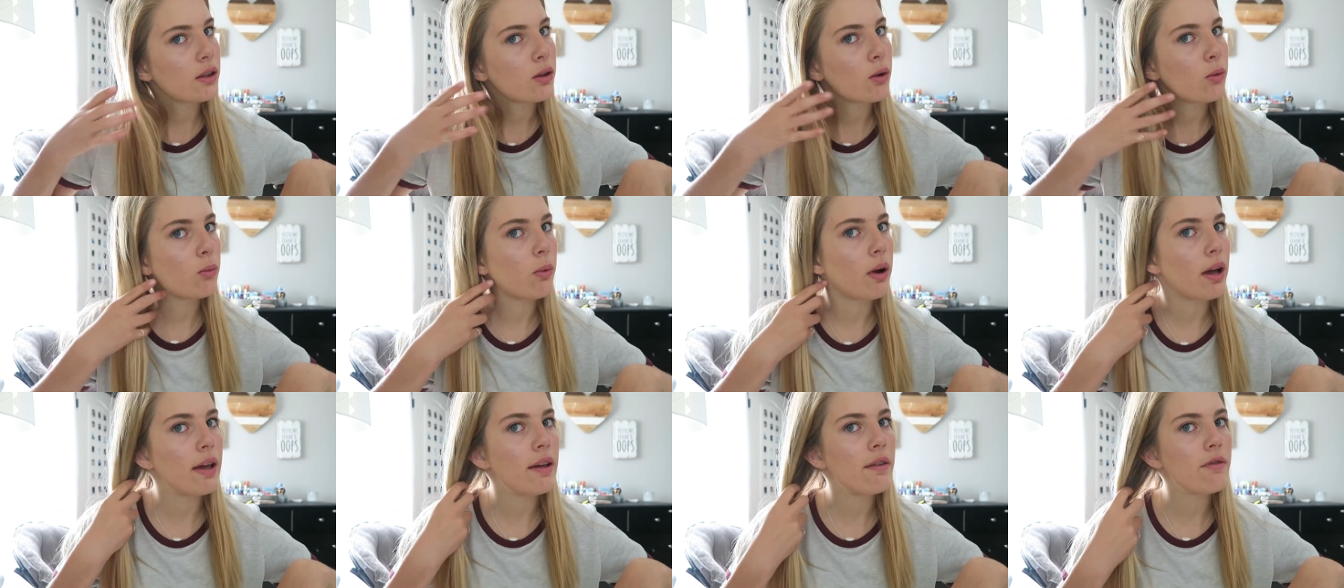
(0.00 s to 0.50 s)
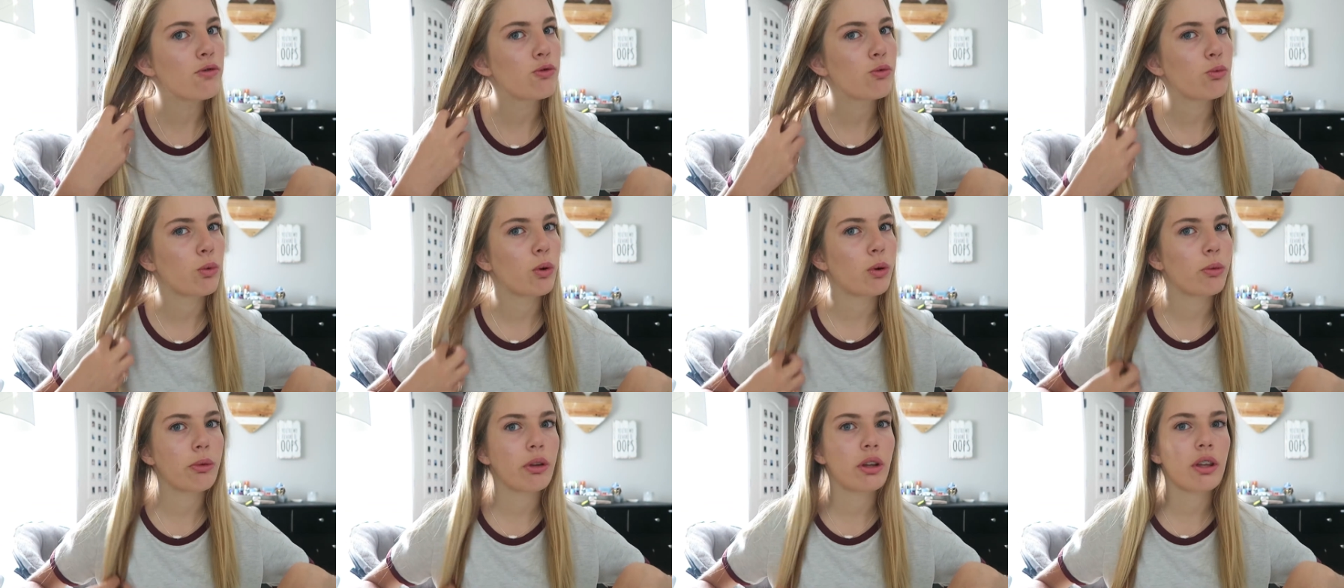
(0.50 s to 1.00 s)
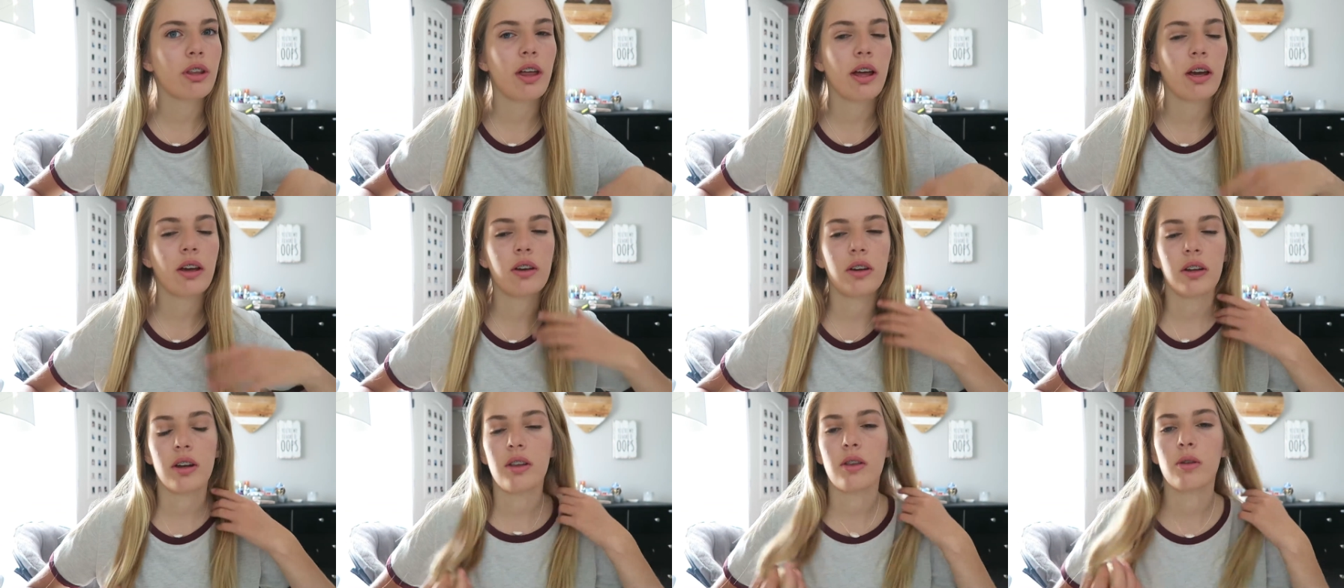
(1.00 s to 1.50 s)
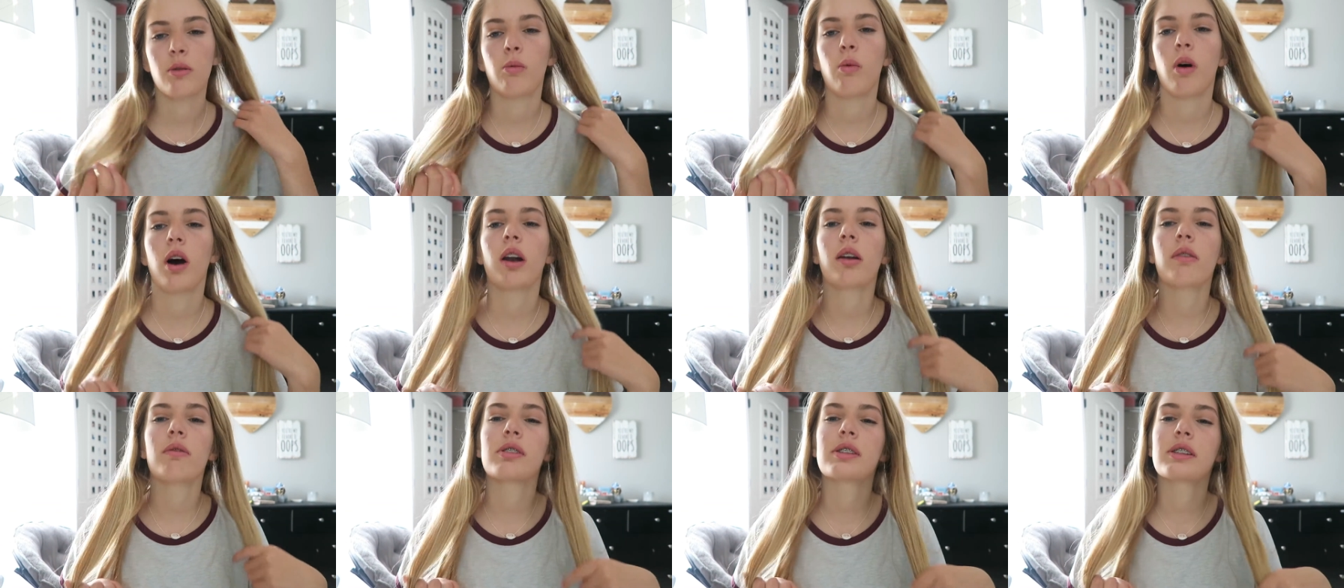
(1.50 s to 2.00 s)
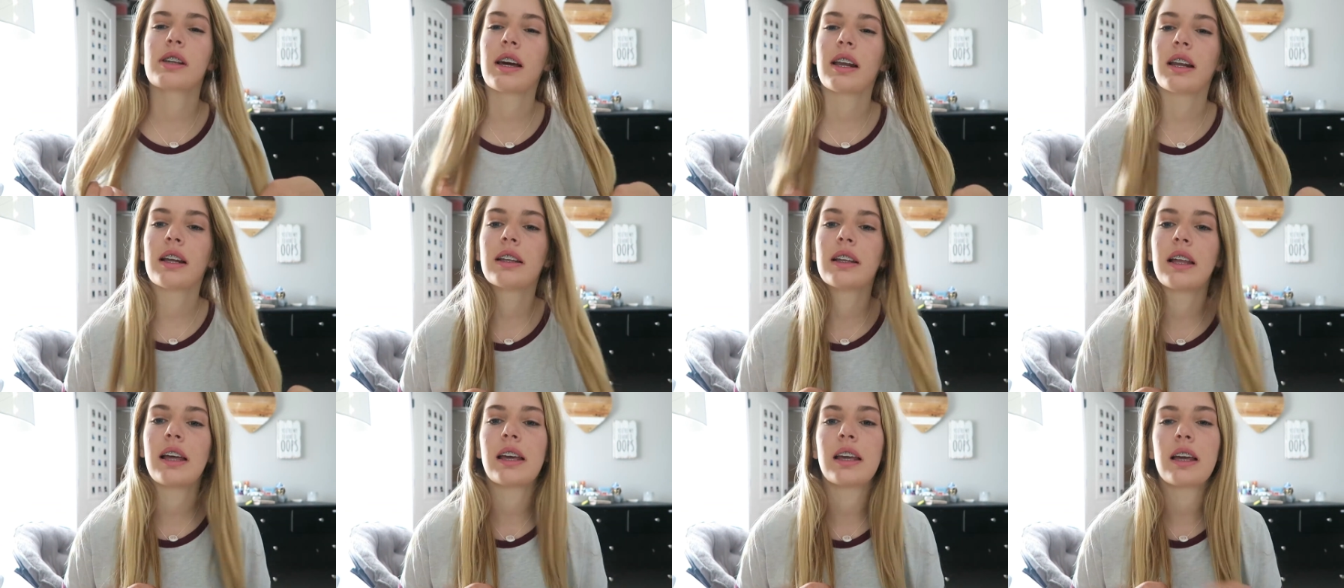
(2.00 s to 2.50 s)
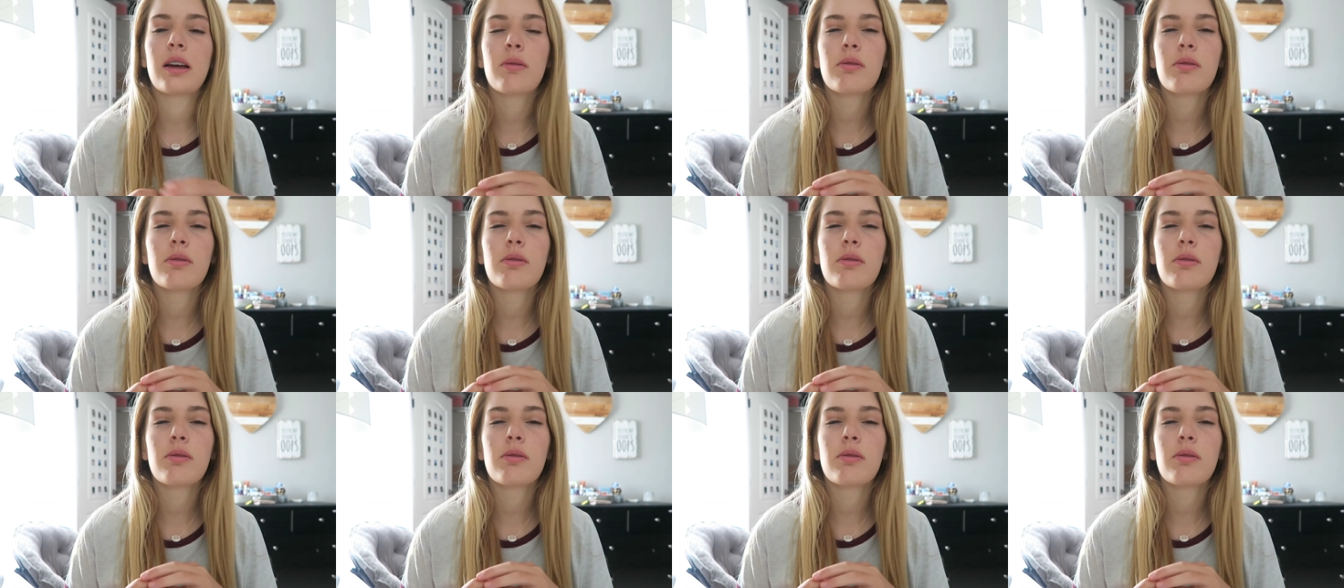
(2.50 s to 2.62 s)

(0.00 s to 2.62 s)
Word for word: the waves weren't really that good and the water was kind of like,